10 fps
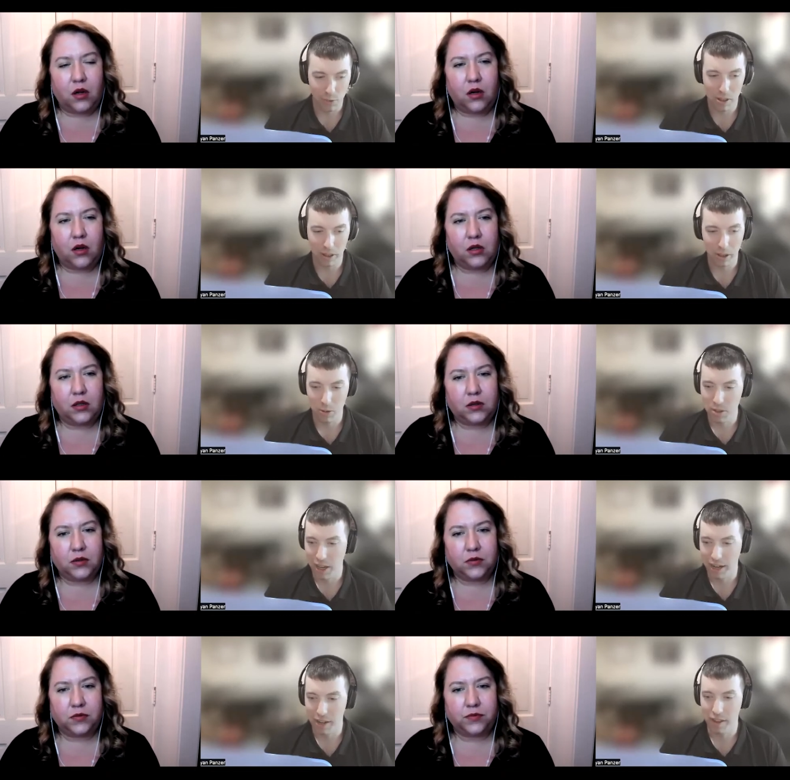Speaker 1: the low
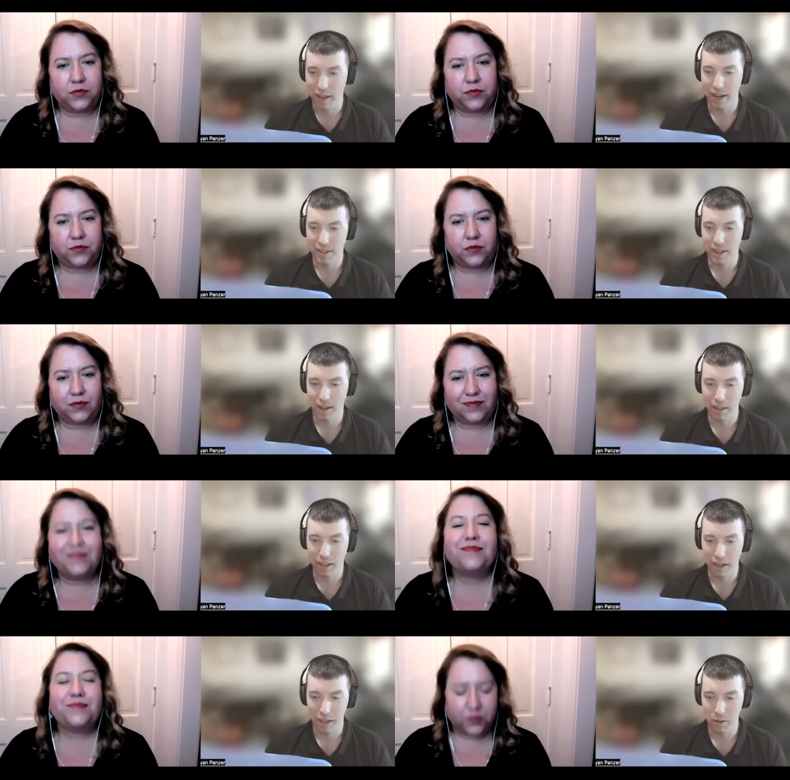tech and the high tech
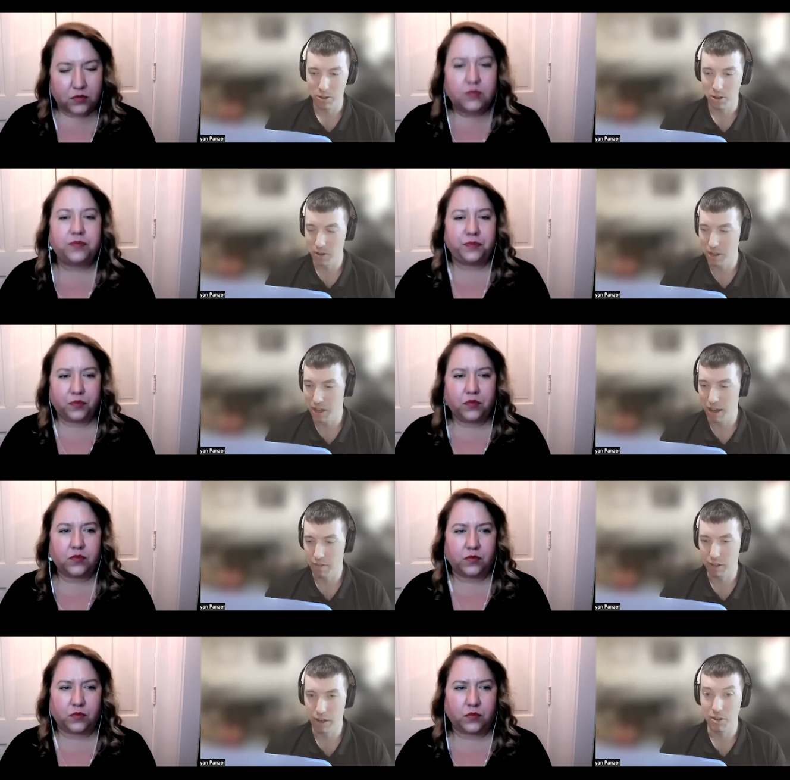alike. You don't need to have
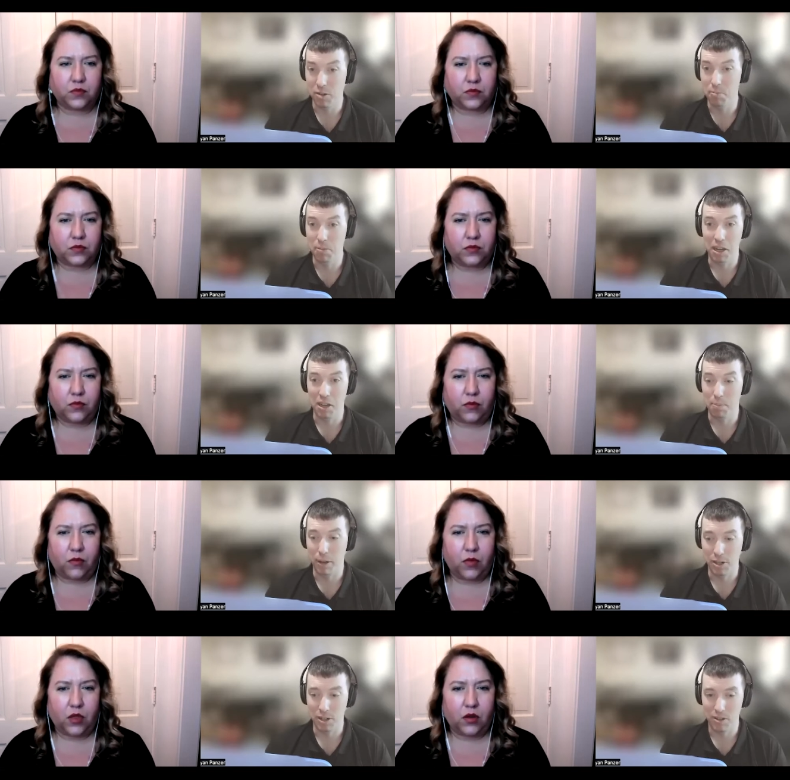a large media
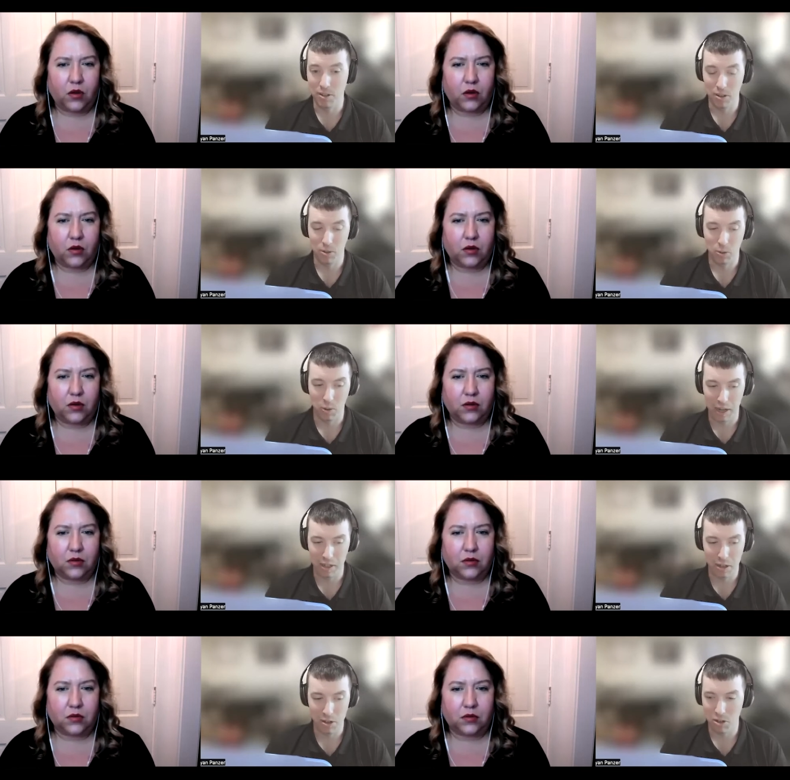budget to do great
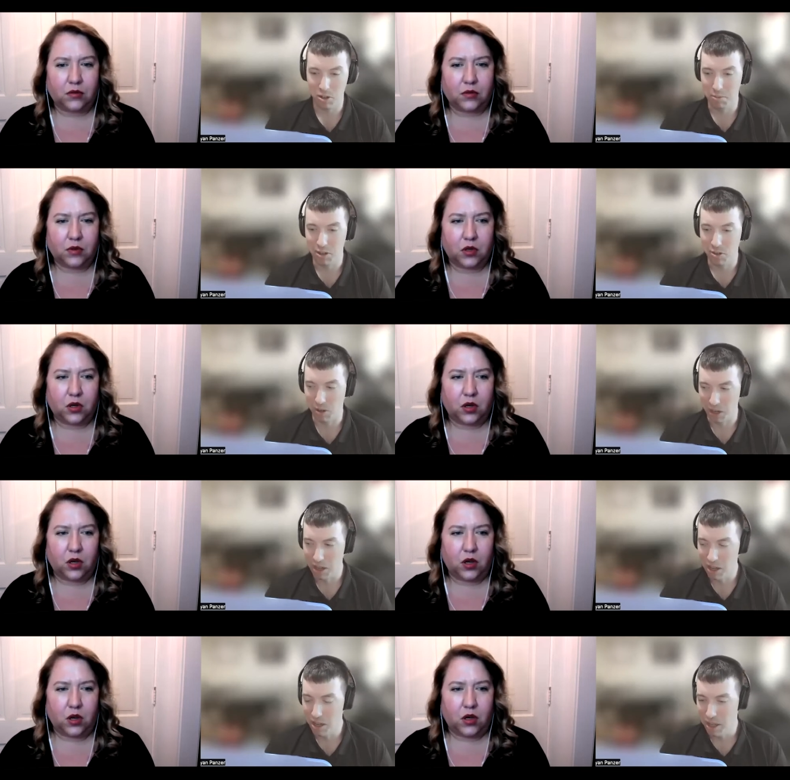digital ministry.
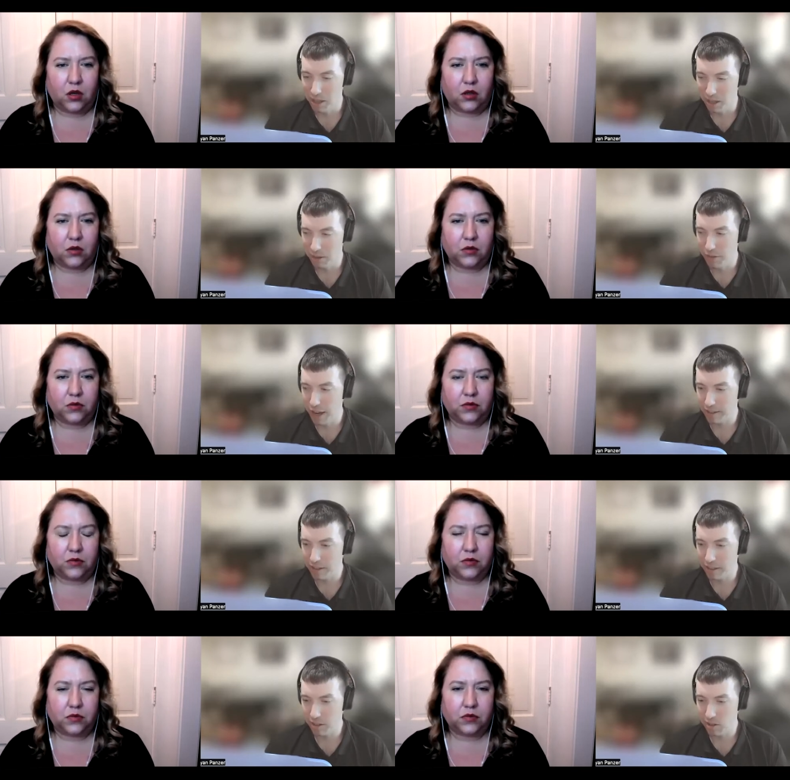In fact, I
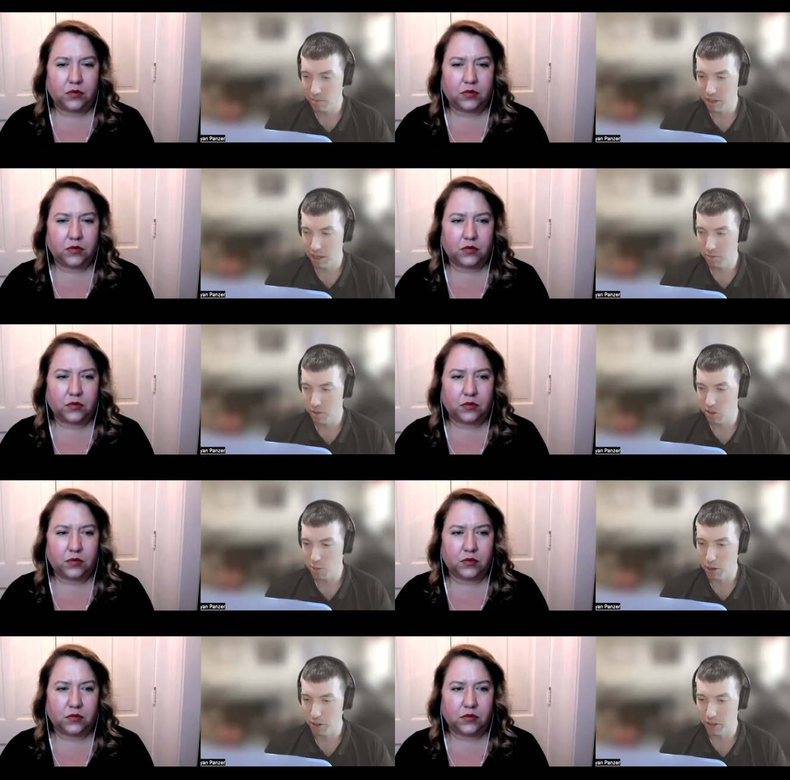think sometimes the
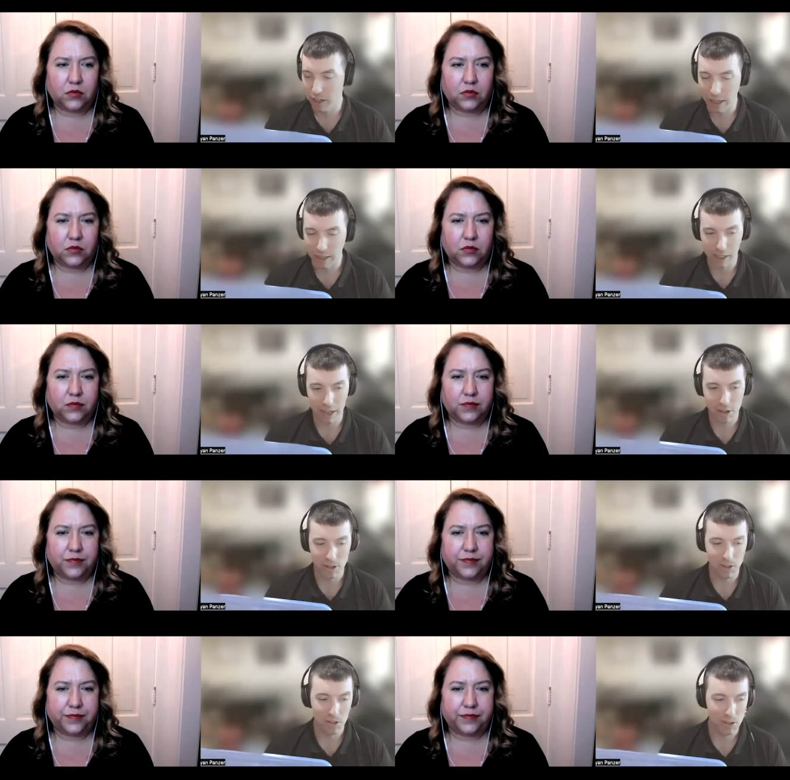smaller
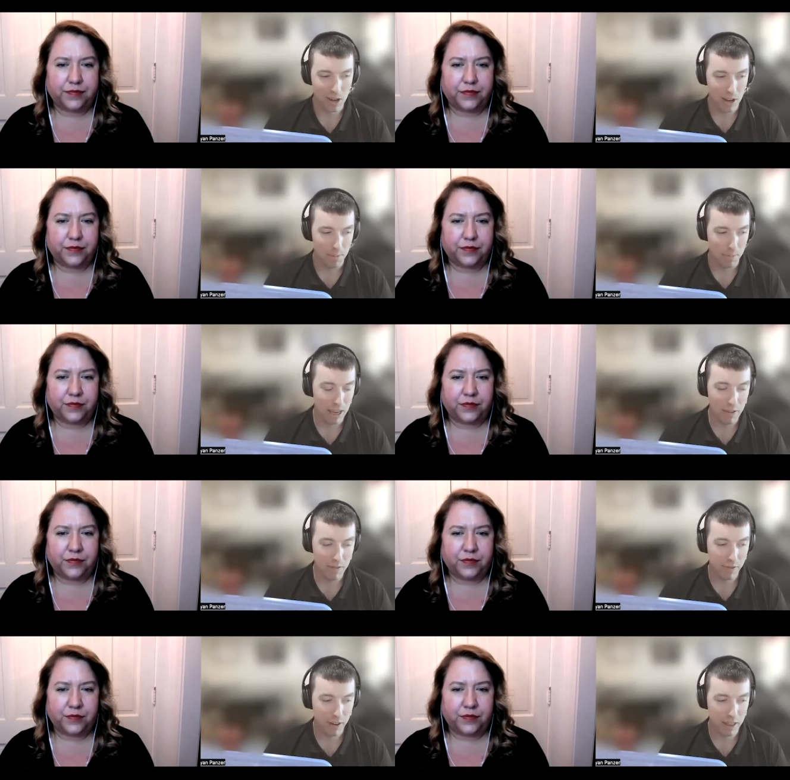congregations may
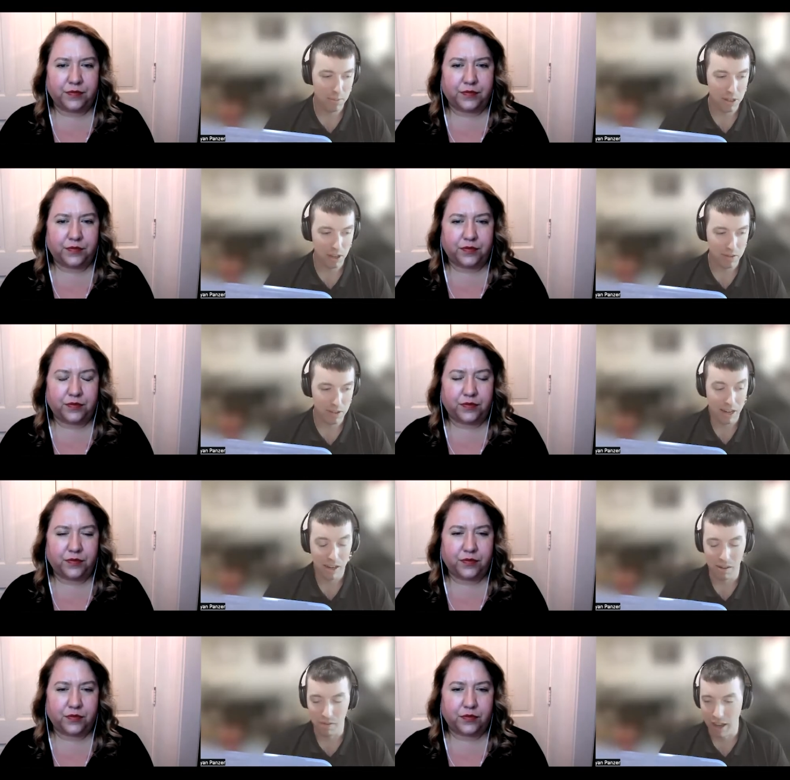even find themselves at an,
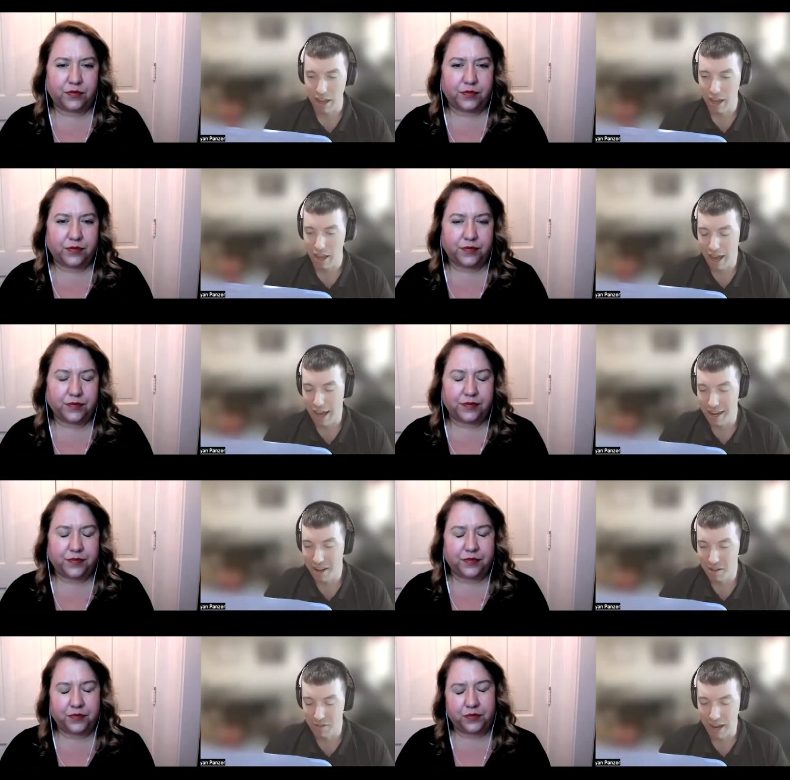adva- at an
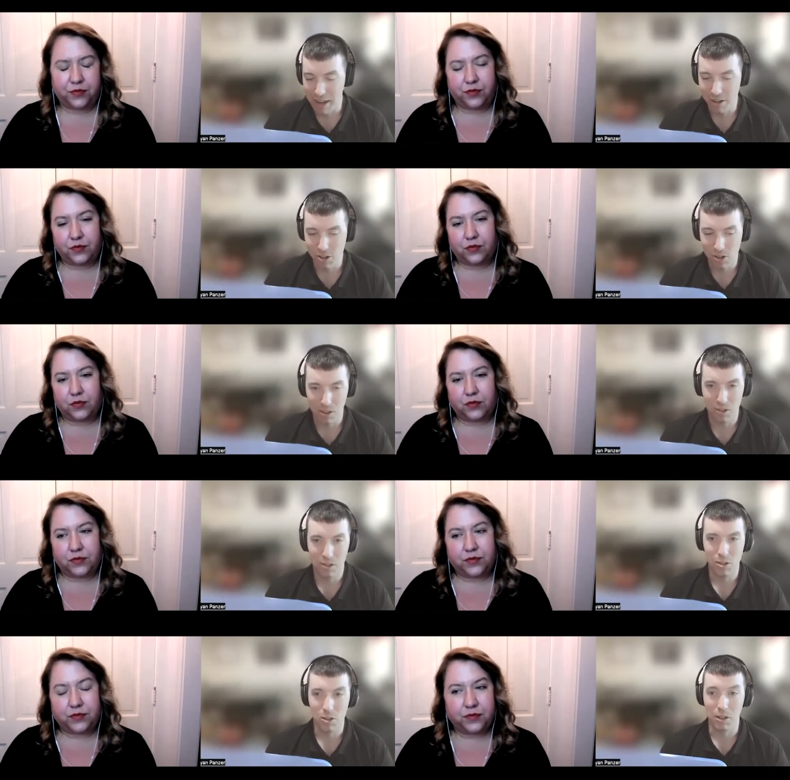advantage in this
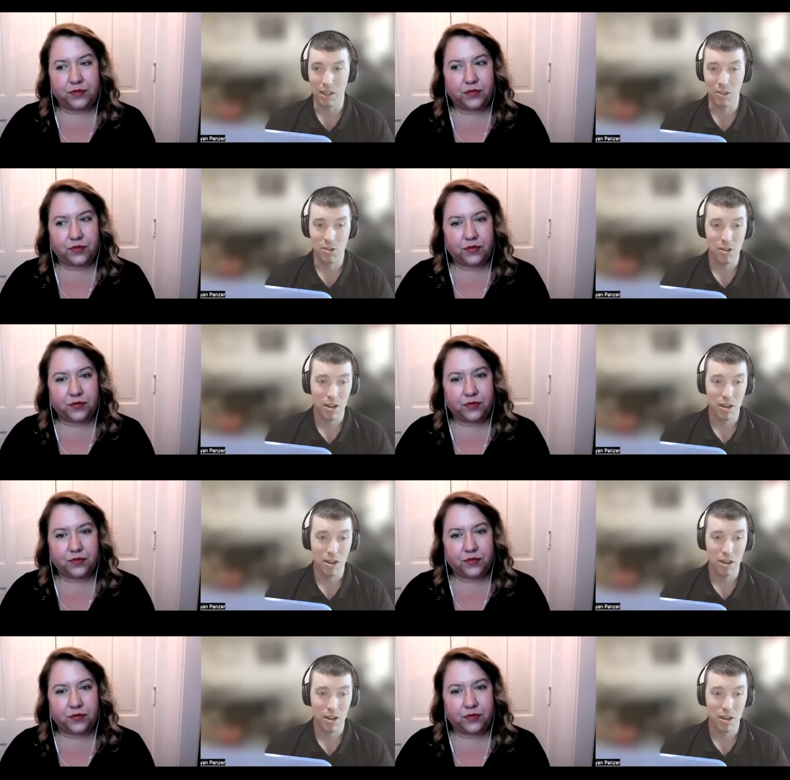digital age